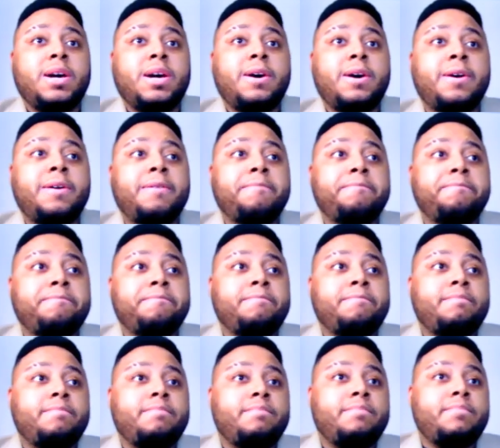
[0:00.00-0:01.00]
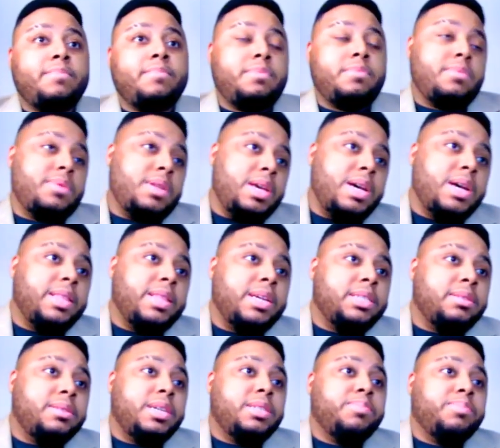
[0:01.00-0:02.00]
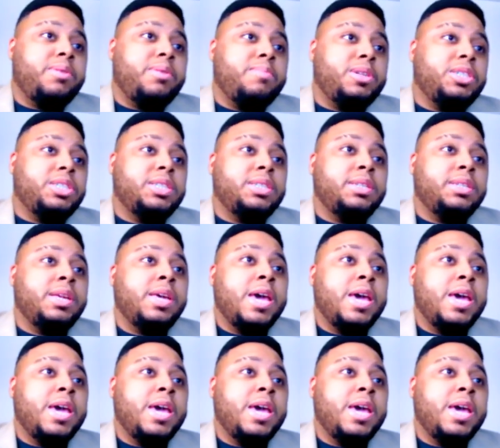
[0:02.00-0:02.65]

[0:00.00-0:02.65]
Yeah, that's pretty much it.